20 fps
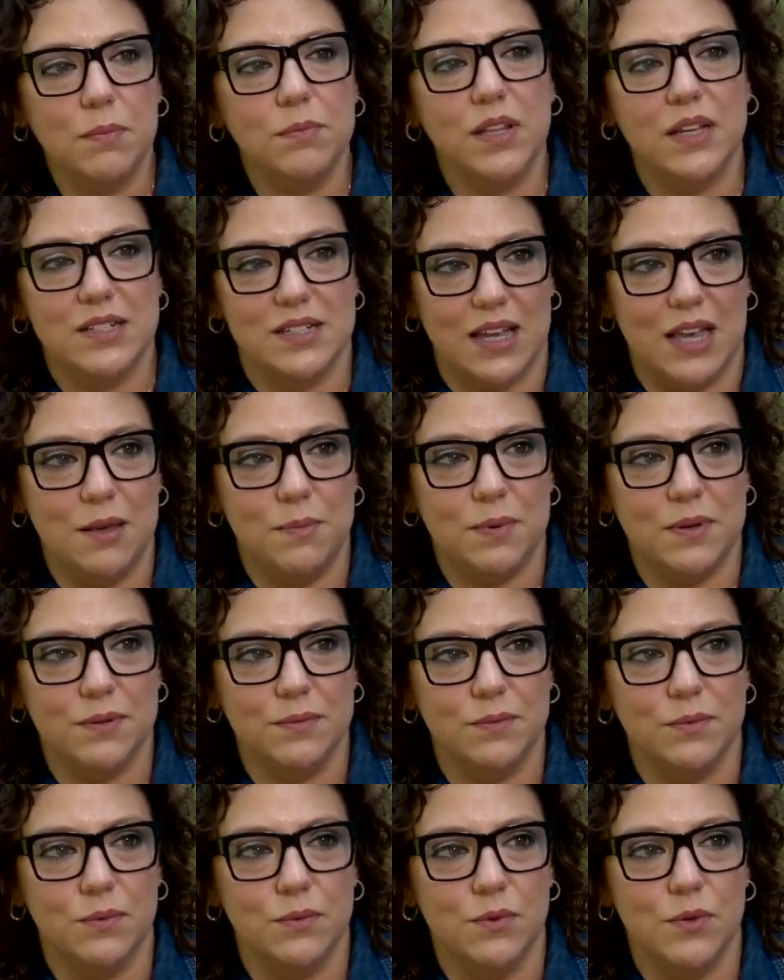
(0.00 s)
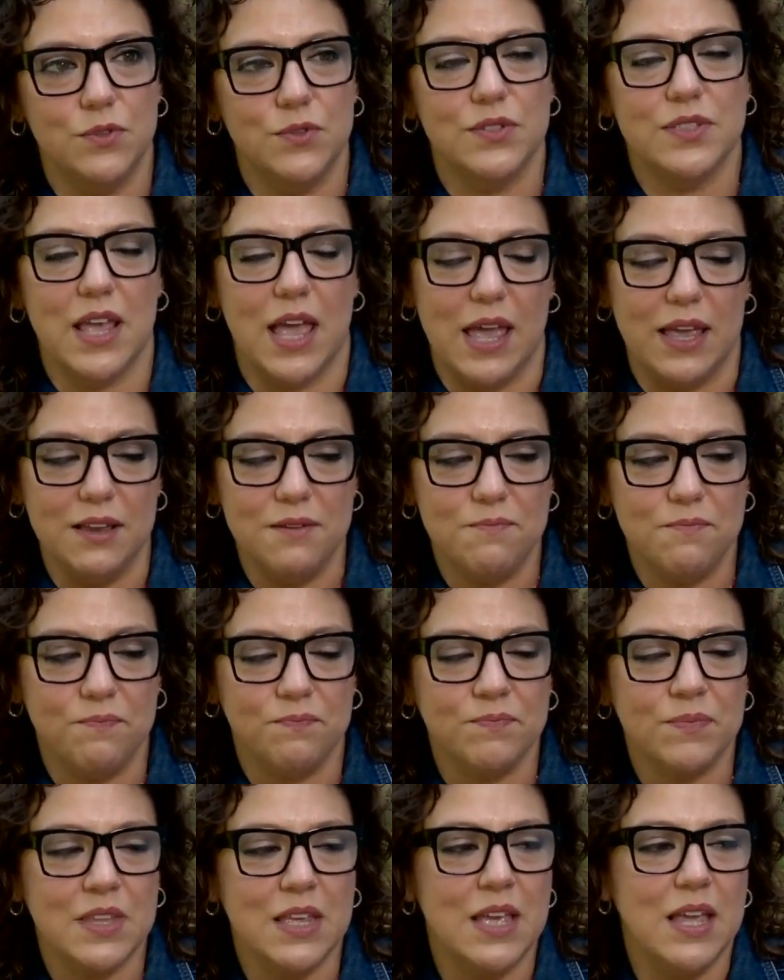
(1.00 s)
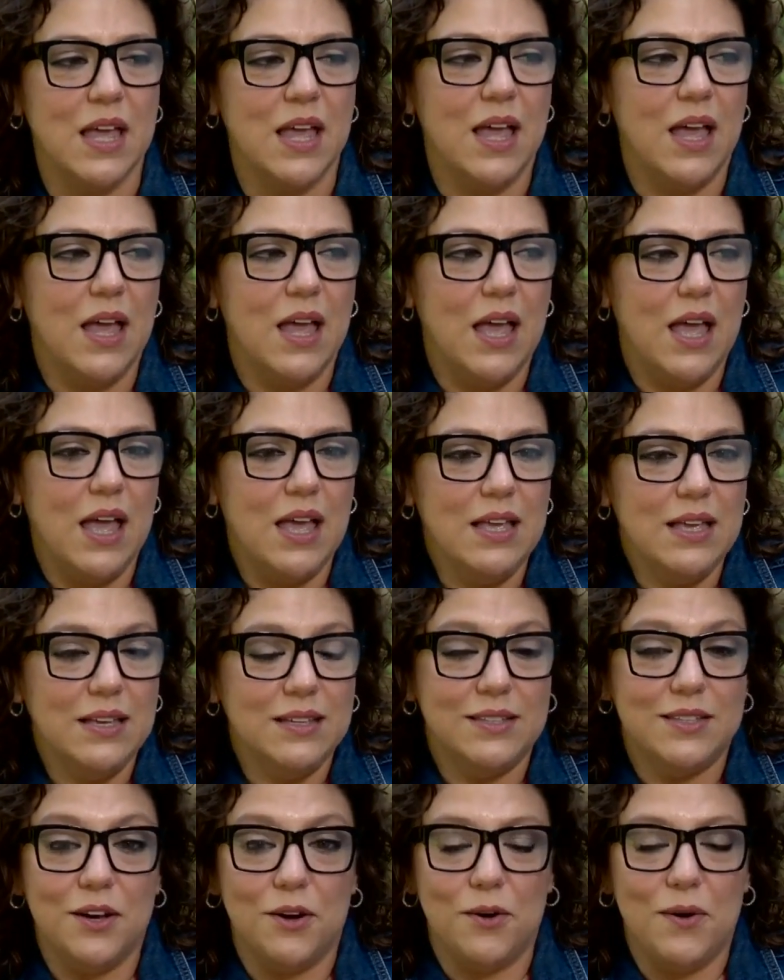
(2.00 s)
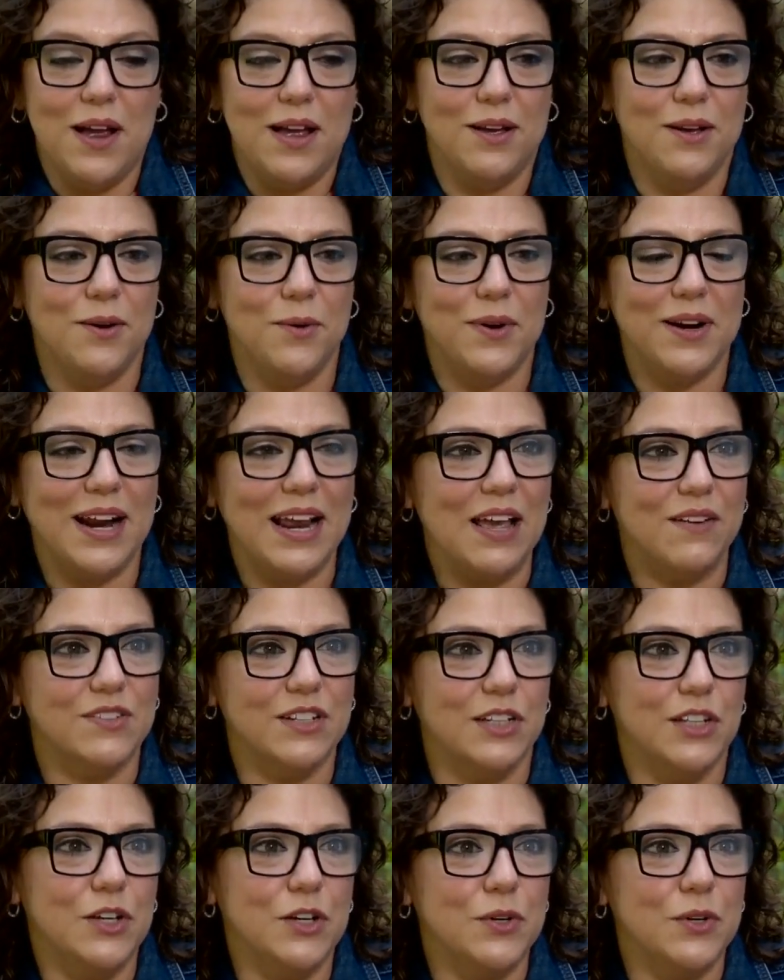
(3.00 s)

my blood type, which is A. So what I have to